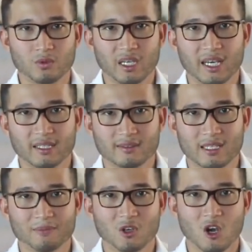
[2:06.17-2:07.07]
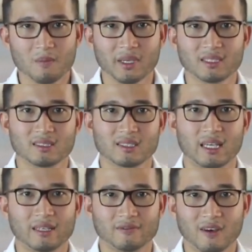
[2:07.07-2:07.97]
we had some comments
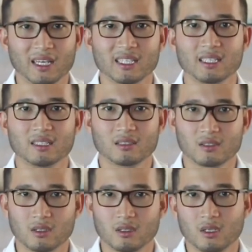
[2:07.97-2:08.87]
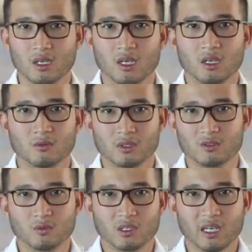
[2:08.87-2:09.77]
and findings
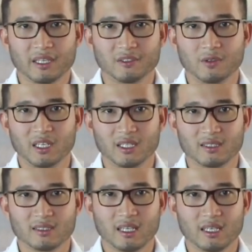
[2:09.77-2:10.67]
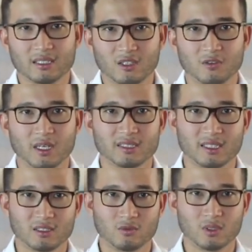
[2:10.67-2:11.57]
which were addressed and
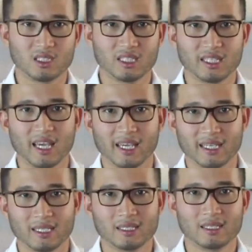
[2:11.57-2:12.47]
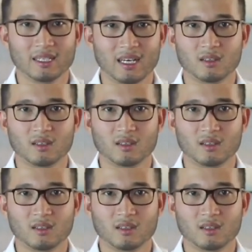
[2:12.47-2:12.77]
corrected within a day.